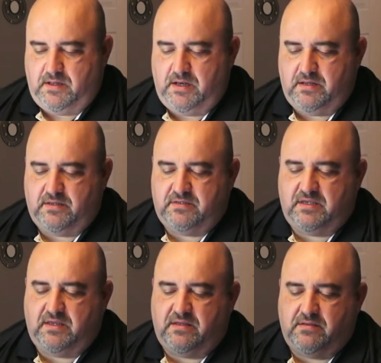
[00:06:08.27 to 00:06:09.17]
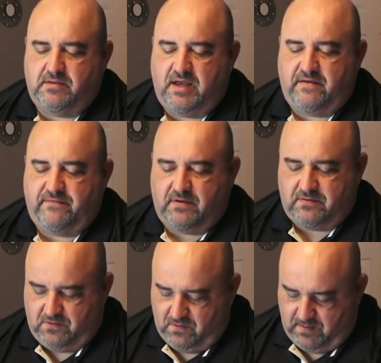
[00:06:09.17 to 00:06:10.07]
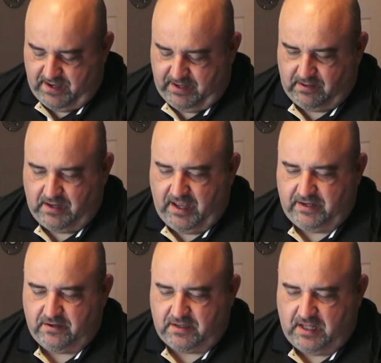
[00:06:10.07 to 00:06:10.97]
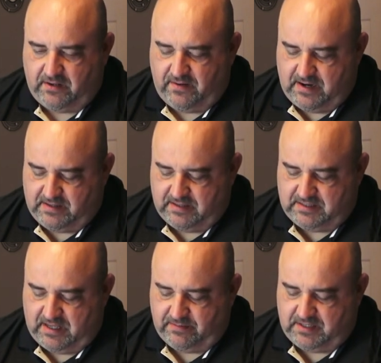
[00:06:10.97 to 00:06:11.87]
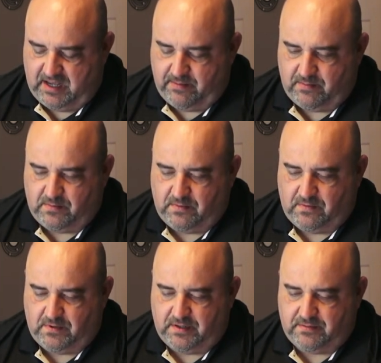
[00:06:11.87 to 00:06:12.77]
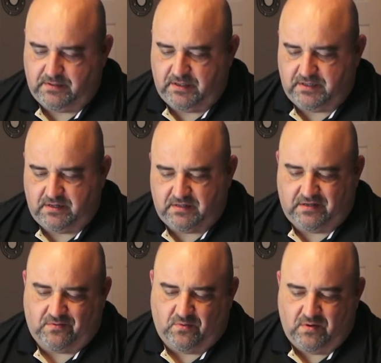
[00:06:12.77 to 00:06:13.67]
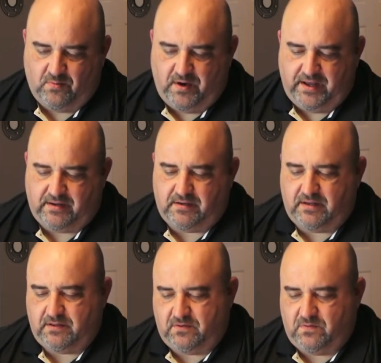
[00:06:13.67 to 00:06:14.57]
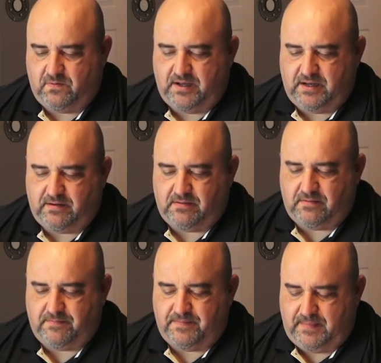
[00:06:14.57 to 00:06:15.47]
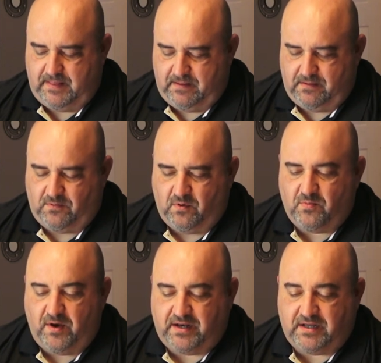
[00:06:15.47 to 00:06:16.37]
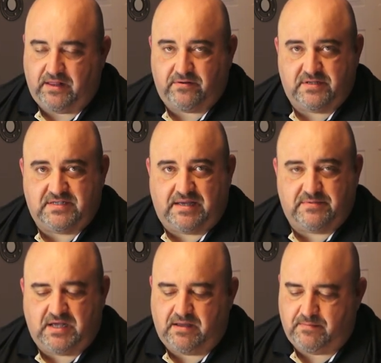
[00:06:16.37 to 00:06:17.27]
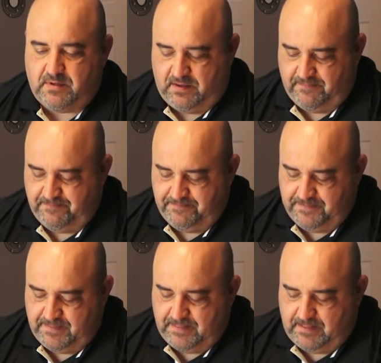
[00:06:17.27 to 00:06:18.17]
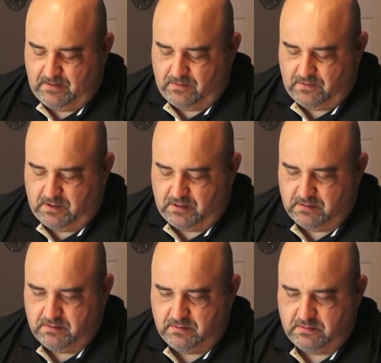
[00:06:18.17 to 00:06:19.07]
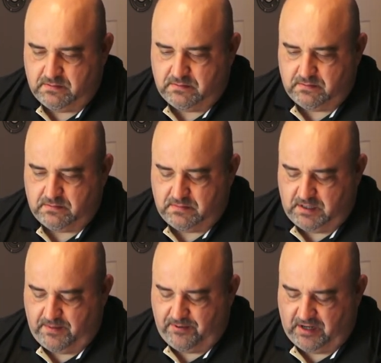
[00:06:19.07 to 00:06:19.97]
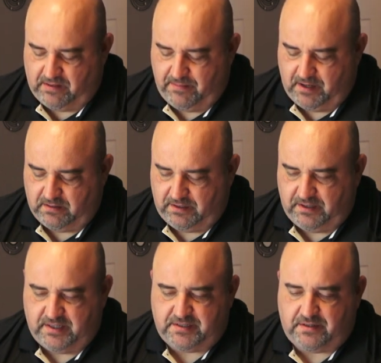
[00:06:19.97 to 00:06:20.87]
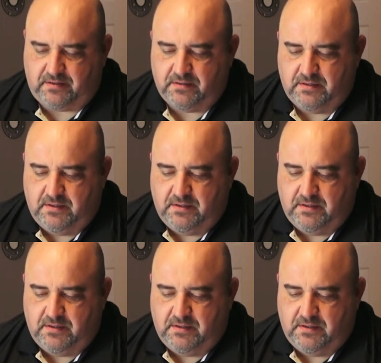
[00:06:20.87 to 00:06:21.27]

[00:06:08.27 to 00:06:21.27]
And you can see you have your cool white and your color on at the same time, or you can turn it to your warm white and cool white, or warm white and color at the same time, or you put it in the middle and you get your